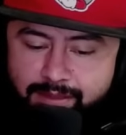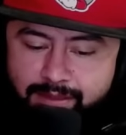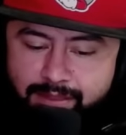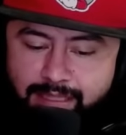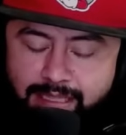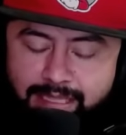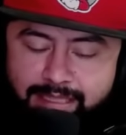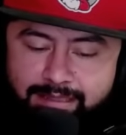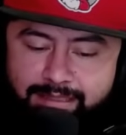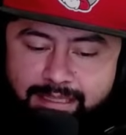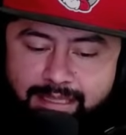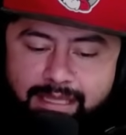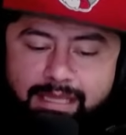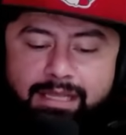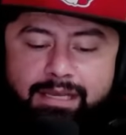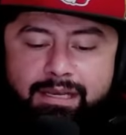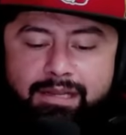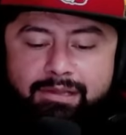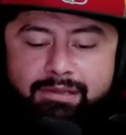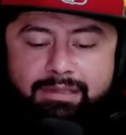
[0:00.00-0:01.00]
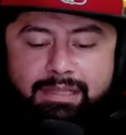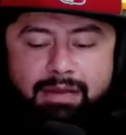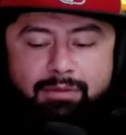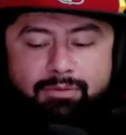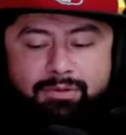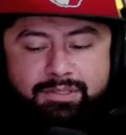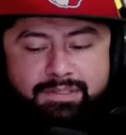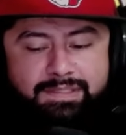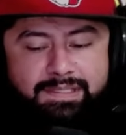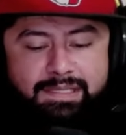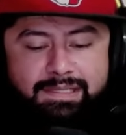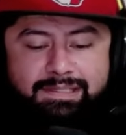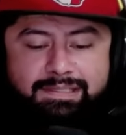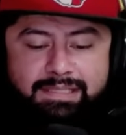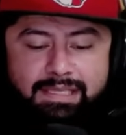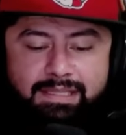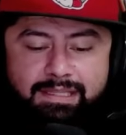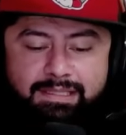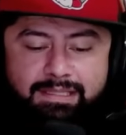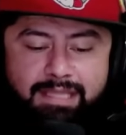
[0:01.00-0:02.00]
And then now we're just going to
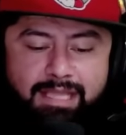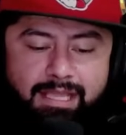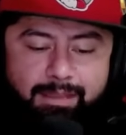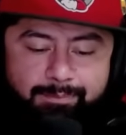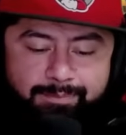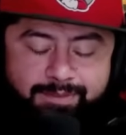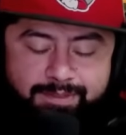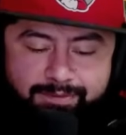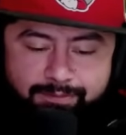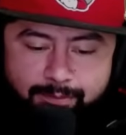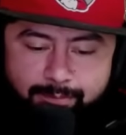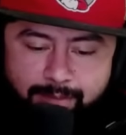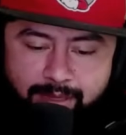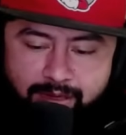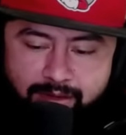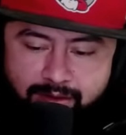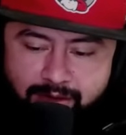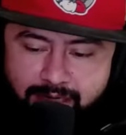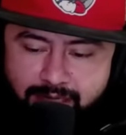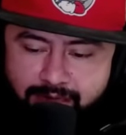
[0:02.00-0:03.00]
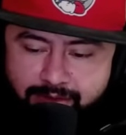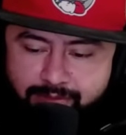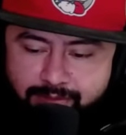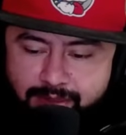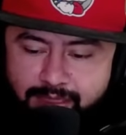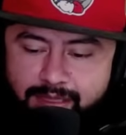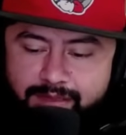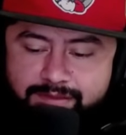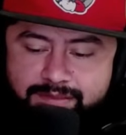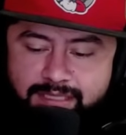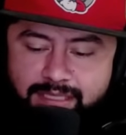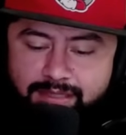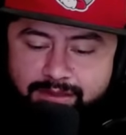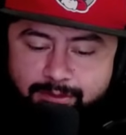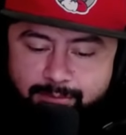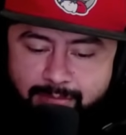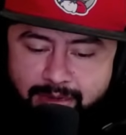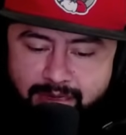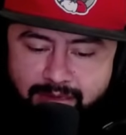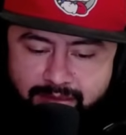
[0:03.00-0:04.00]
say the names from here on out without saying
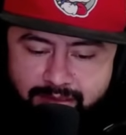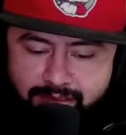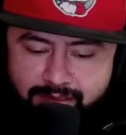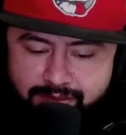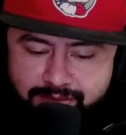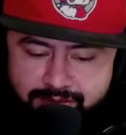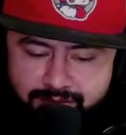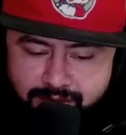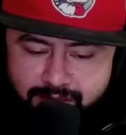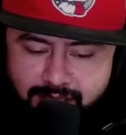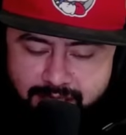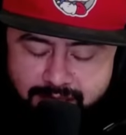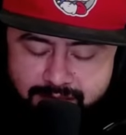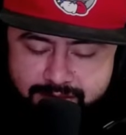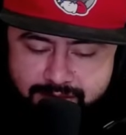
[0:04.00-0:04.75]
their merit leaders, okay?